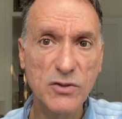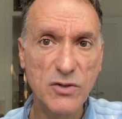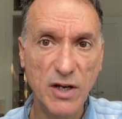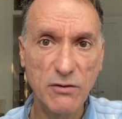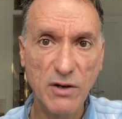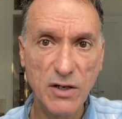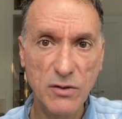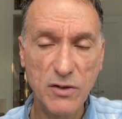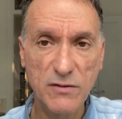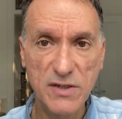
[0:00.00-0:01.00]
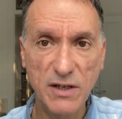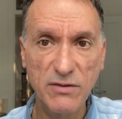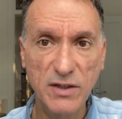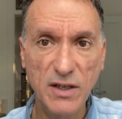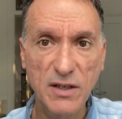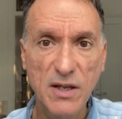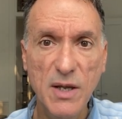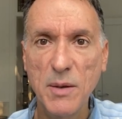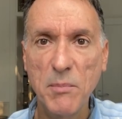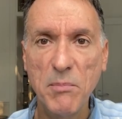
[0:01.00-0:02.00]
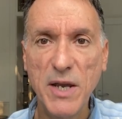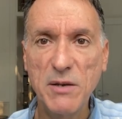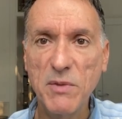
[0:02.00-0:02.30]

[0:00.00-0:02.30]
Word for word: track record of safety, make